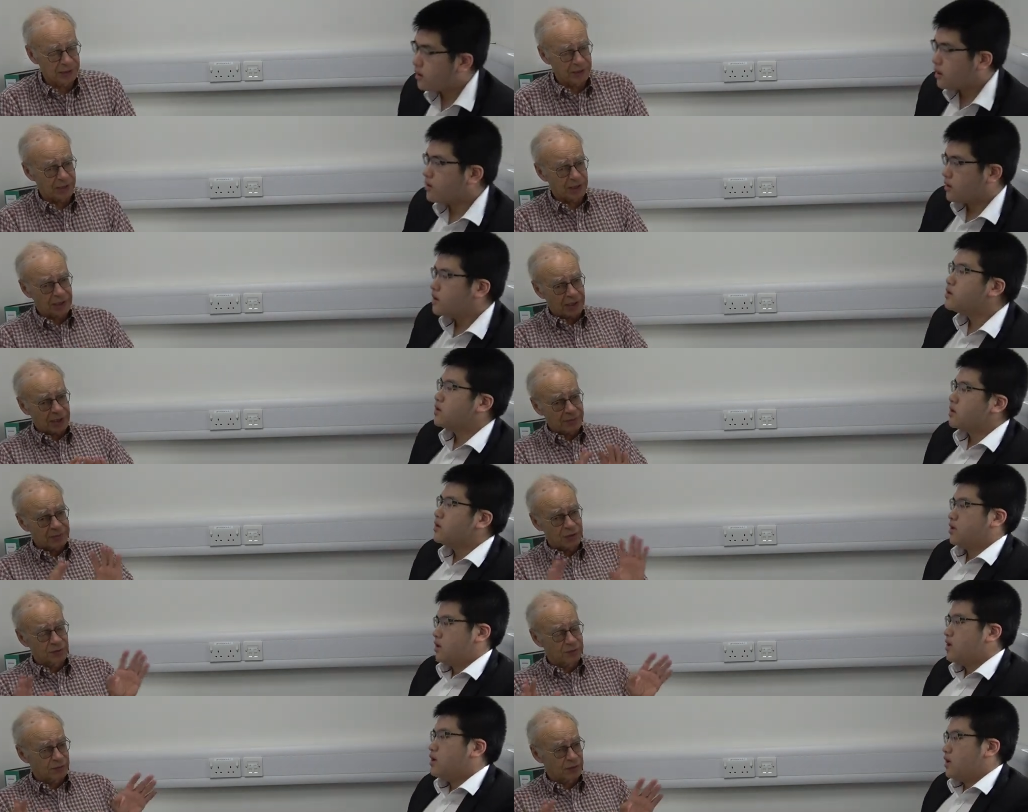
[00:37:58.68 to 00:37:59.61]
Speaker 1: mean like an
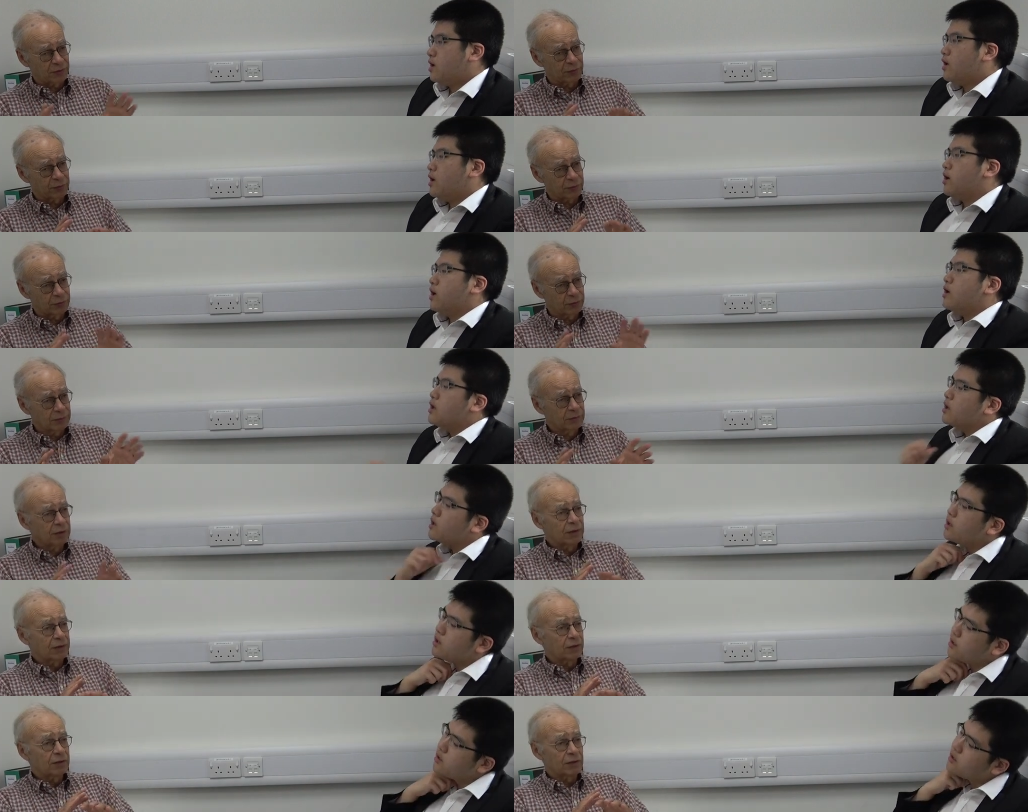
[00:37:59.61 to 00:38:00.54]
absolute moral rule,
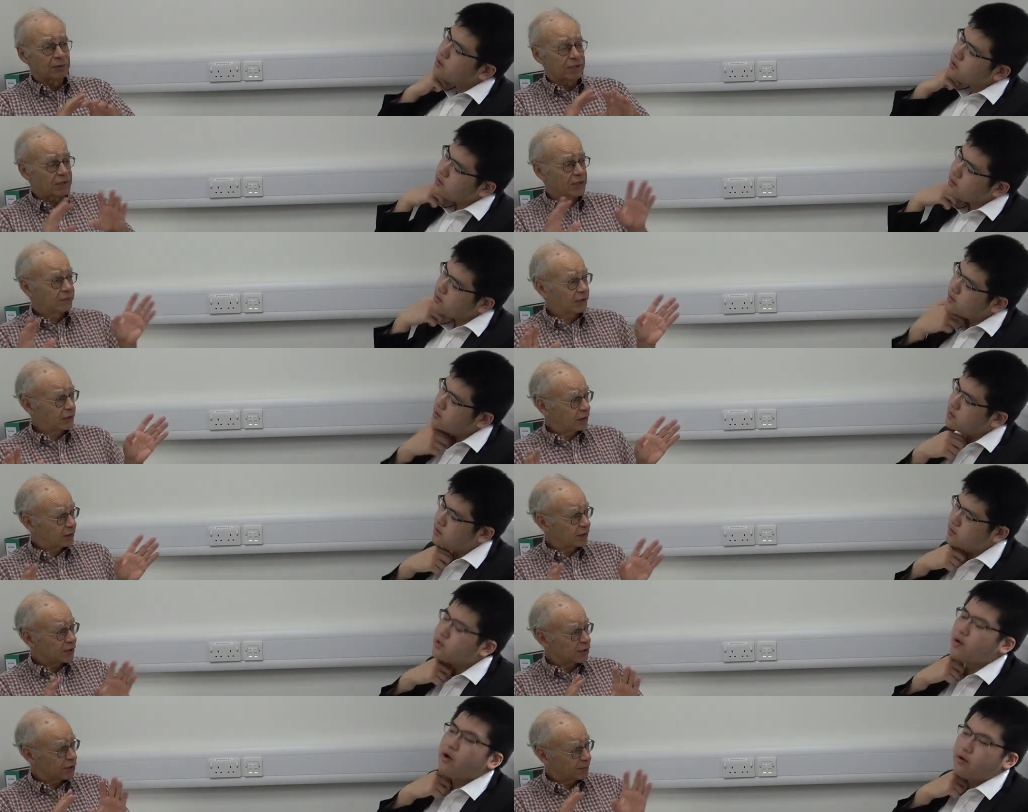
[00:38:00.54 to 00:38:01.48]
you must never kill
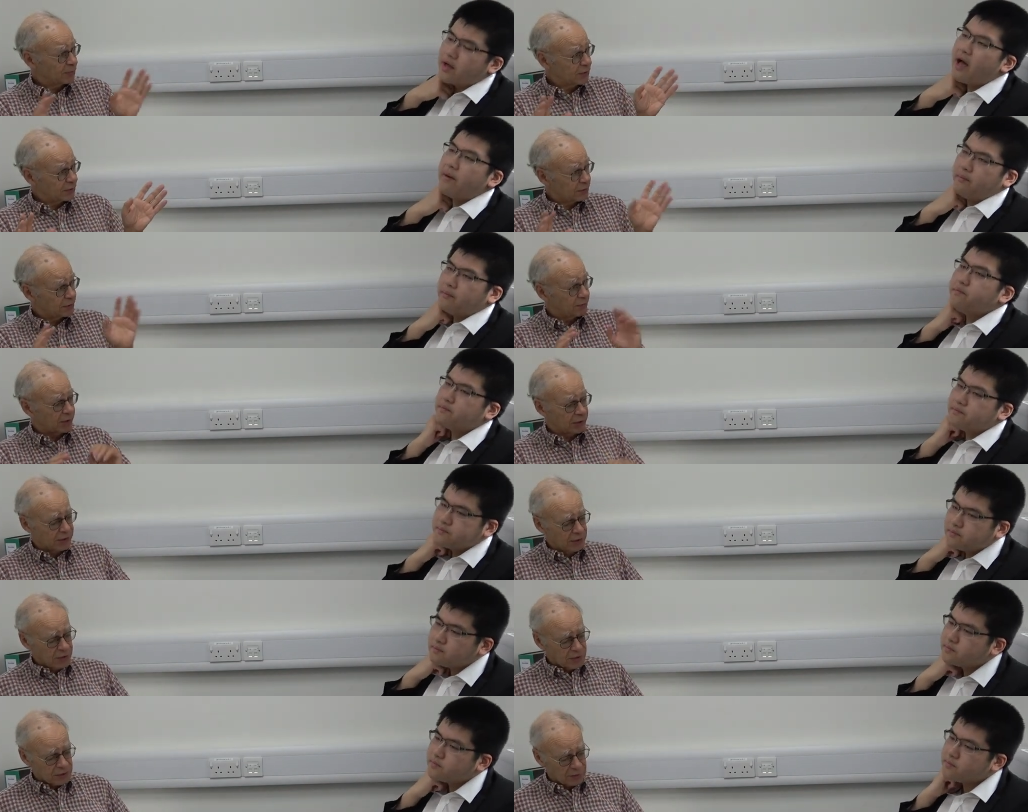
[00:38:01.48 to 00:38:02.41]
an innocent person, right?
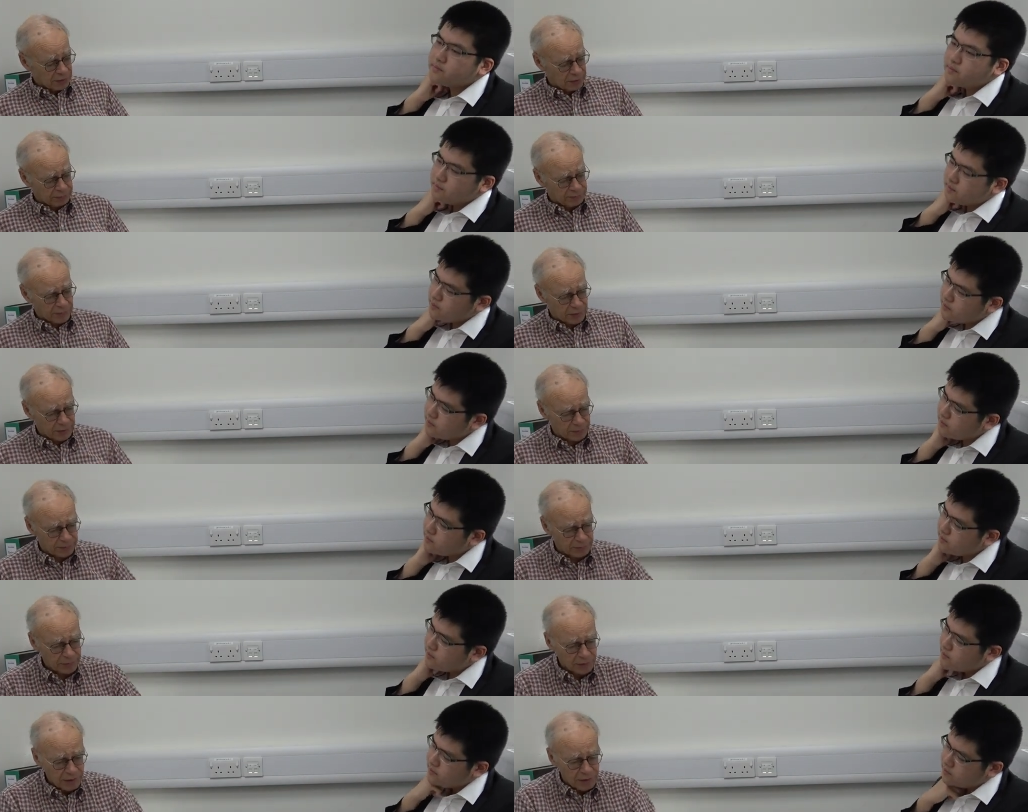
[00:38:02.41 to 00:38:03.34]
So,
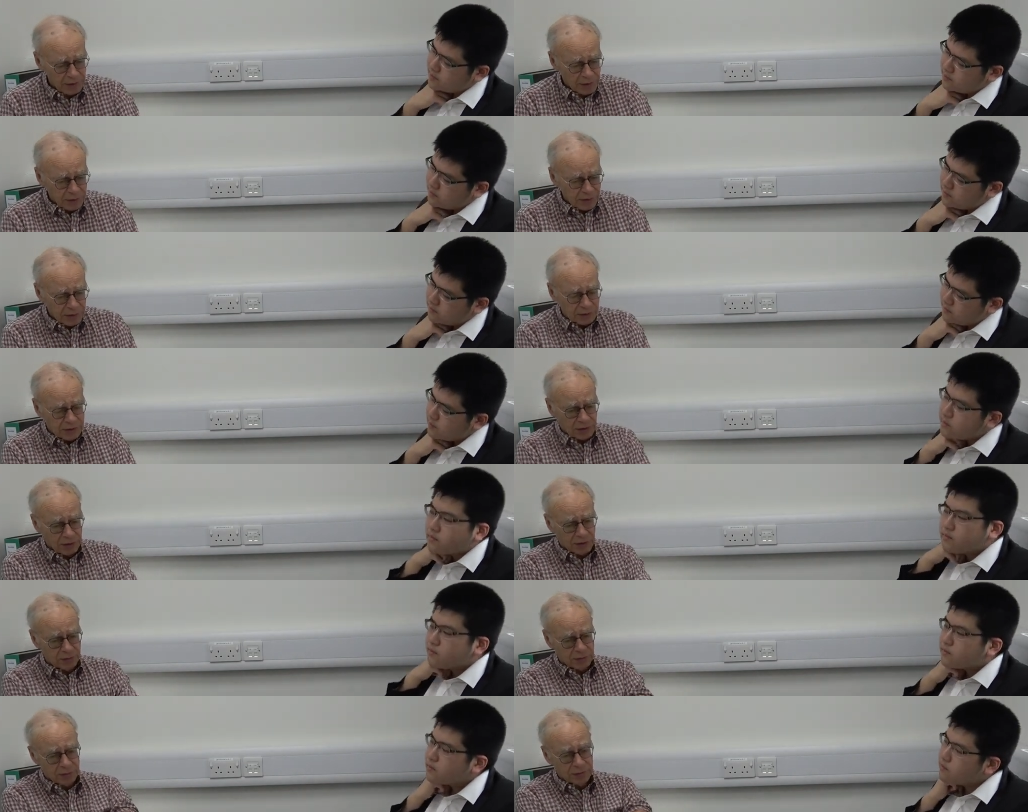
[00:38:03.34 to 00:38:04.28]
um,
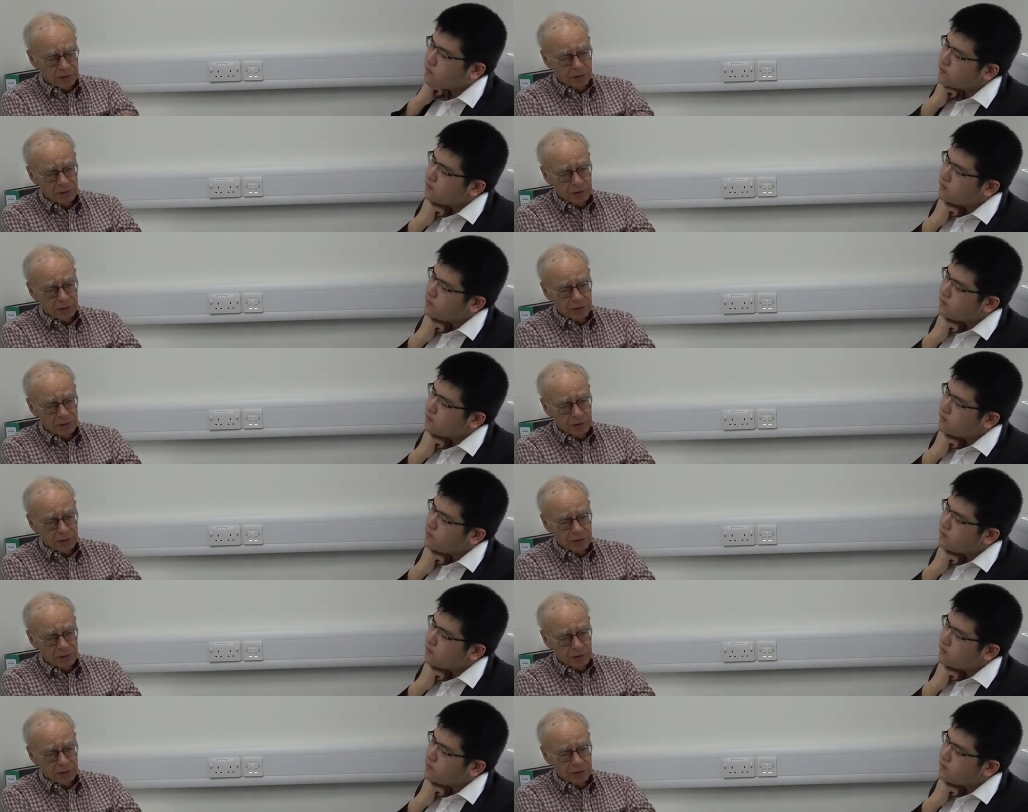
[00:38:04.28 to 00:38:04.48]
so